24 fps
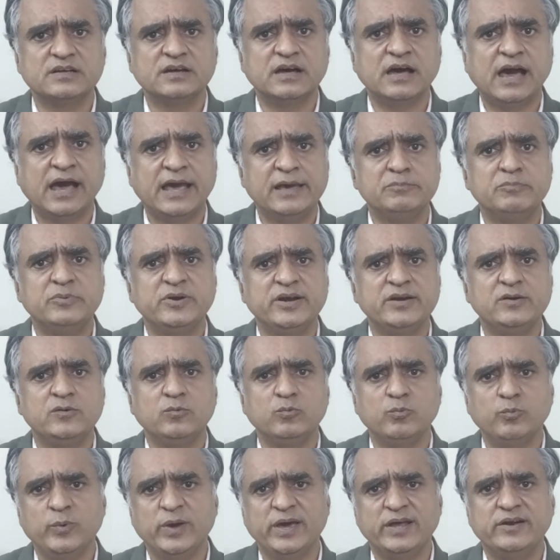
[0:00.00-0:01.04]

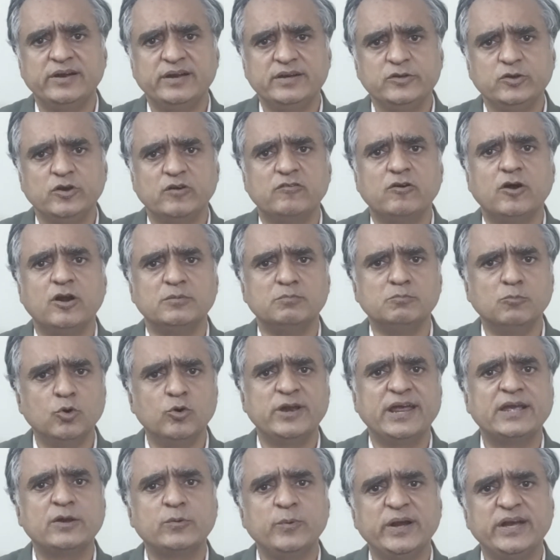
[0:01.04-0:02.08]
hybrid wherein you've got
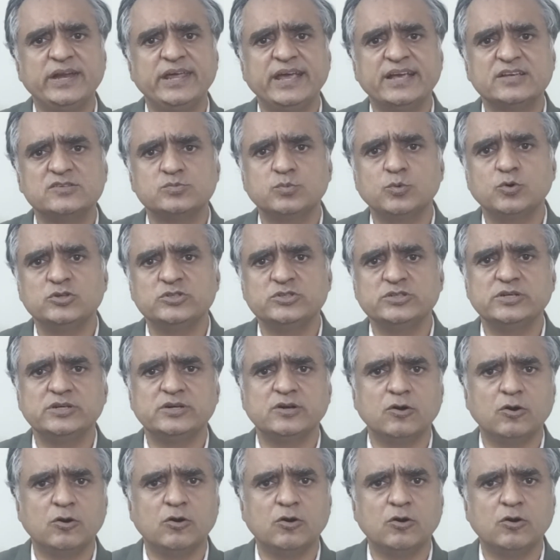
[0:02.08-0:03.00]
more equity exposure,